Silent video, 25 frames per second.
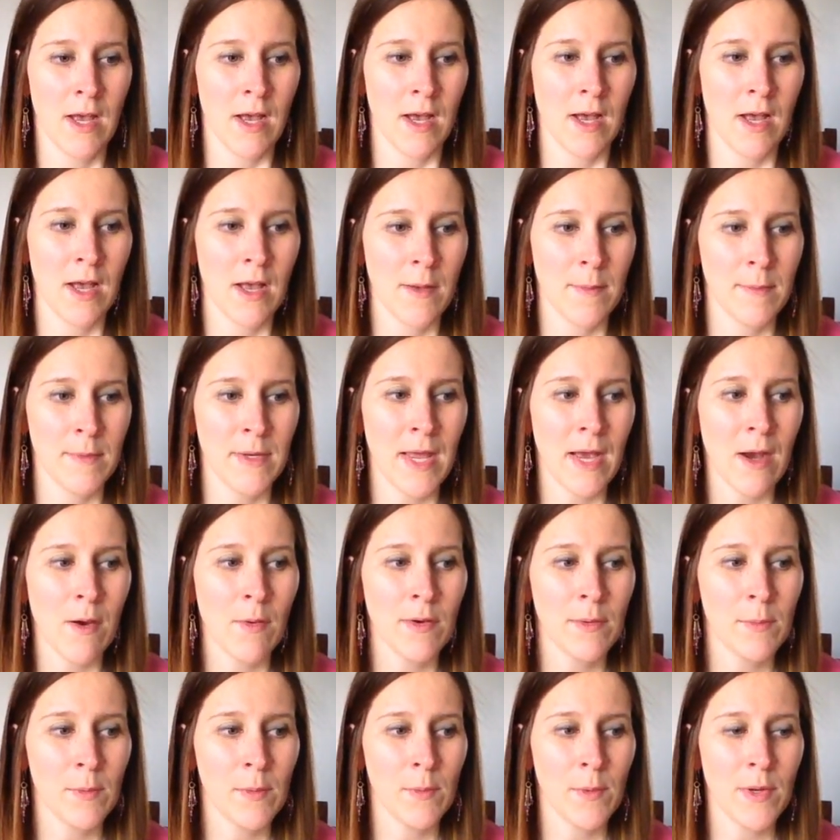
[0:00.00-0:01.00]

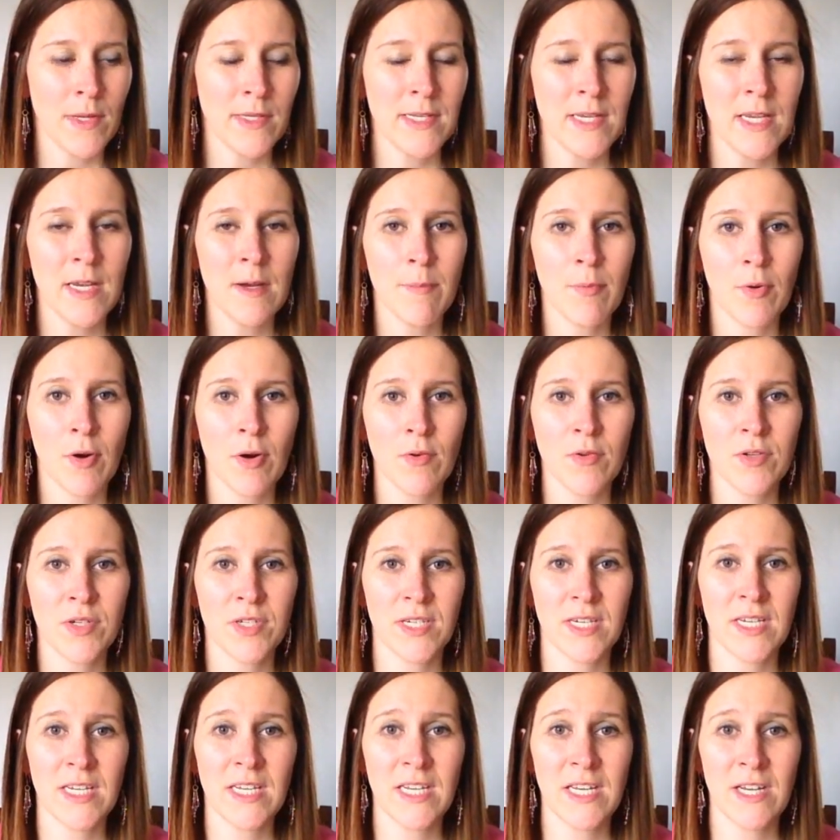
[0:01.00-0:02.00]
Now, as he
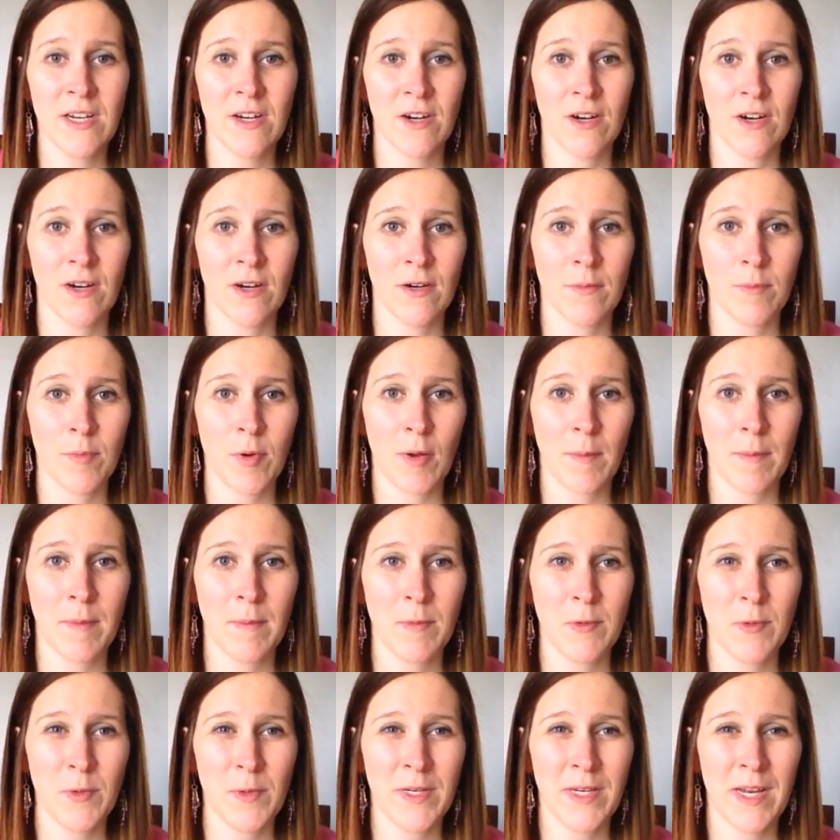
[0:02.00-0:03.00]
approached a year, probably
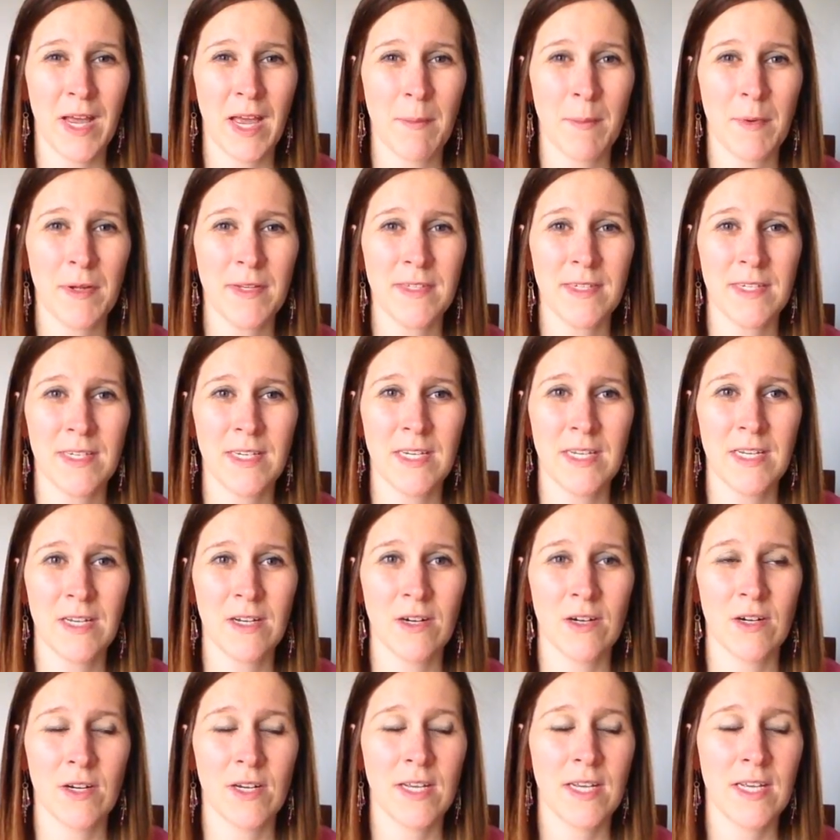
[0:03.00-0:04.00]
between 9 months and a
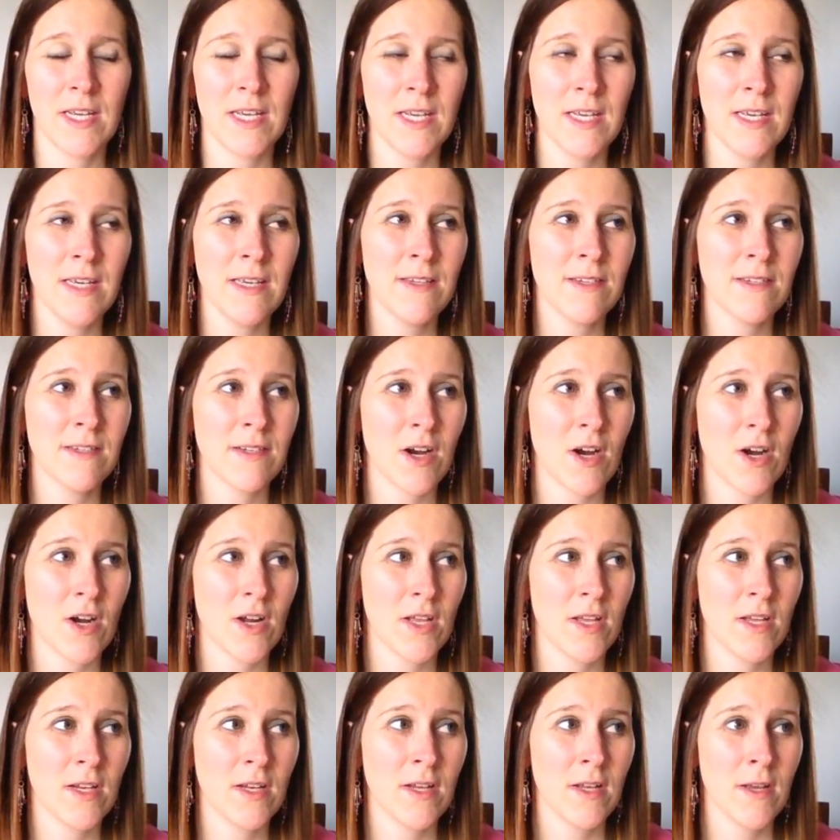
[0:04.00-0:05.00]
year, he
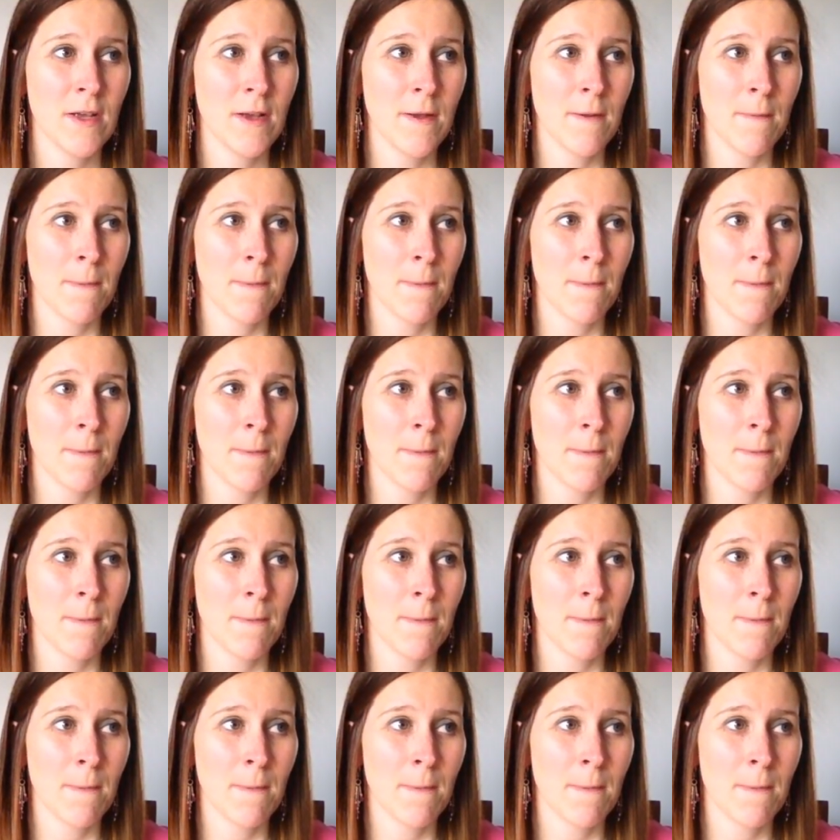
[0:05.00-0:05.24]
started